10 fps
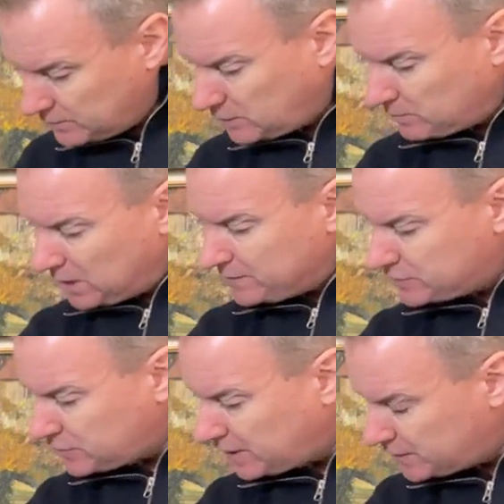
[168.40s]
you can buy
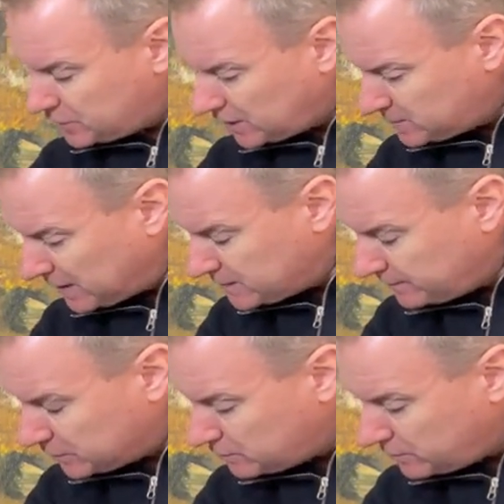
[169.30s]
these cha chairs made in
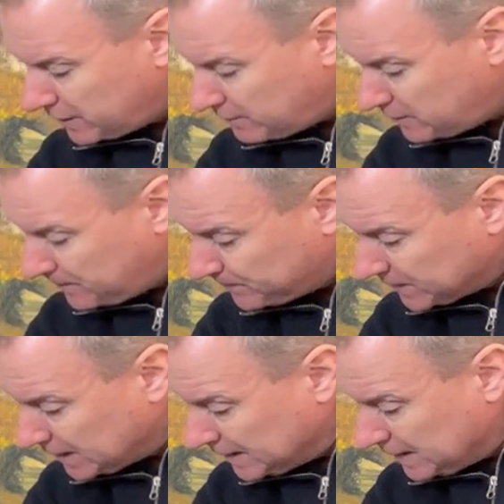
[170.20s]
the Victorian era,
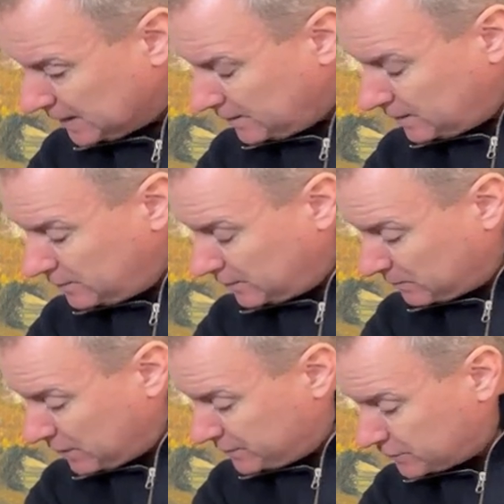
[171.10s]
you can
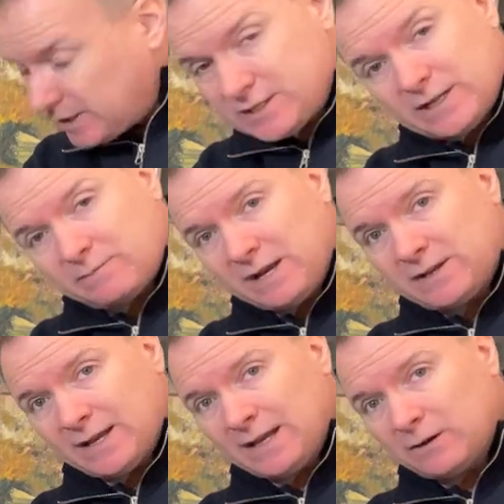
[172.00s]
buy these chairs that are made
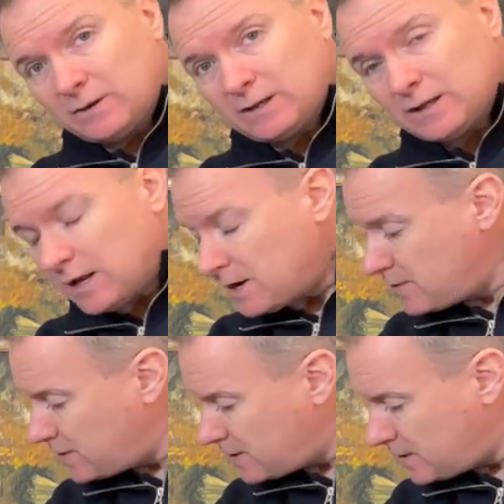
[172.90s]
now
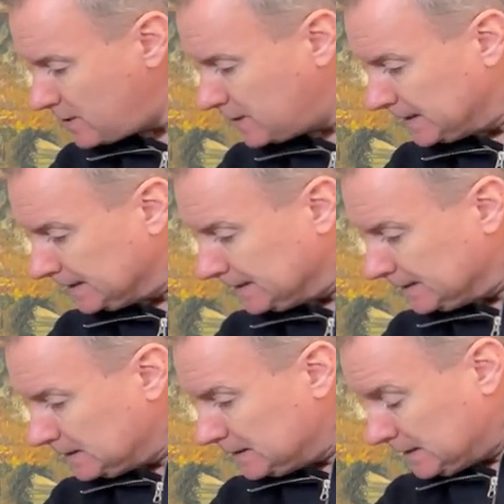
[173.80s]
and uh,
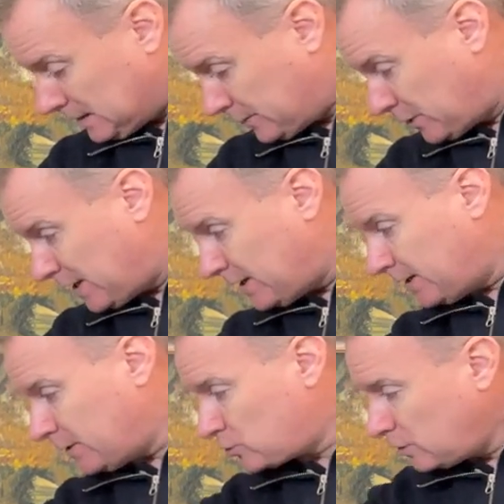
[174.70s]
a chair
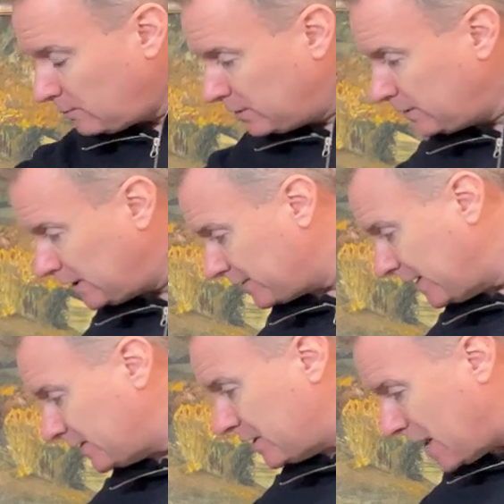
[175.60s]
in a shop like
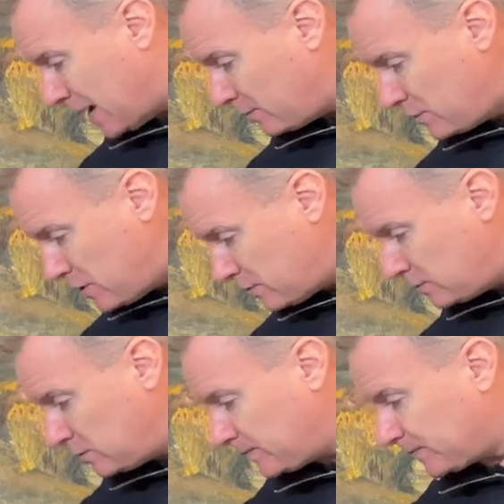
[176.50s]
that now
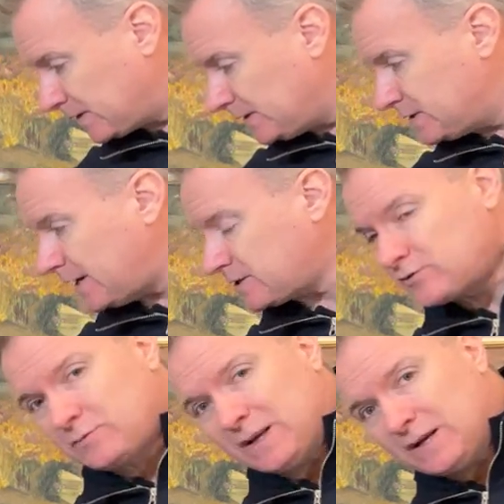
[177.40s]
new is
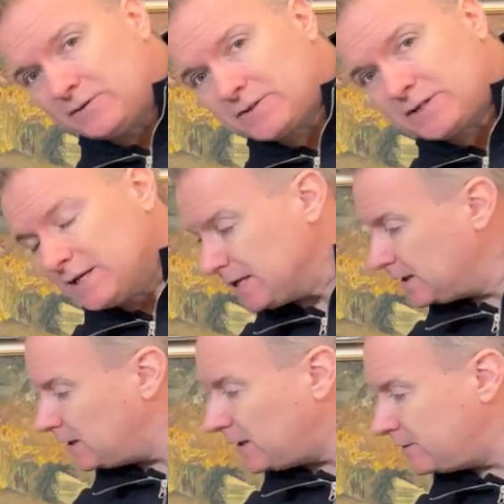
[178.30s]
£800.
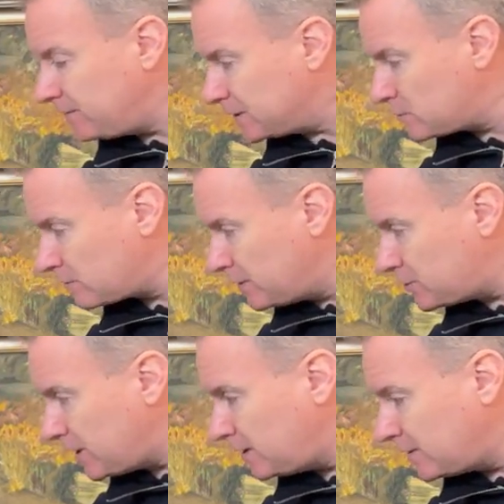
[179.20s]
A Victorian
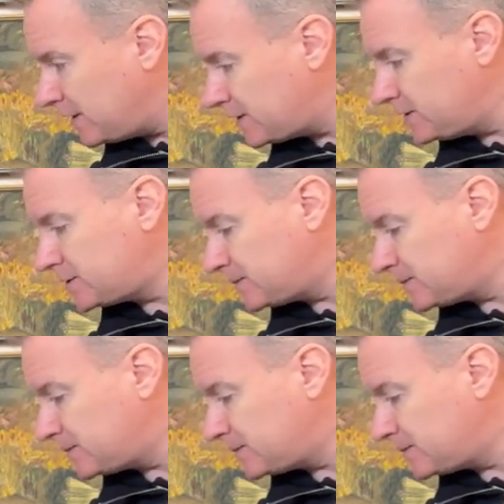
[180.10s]
chair like that is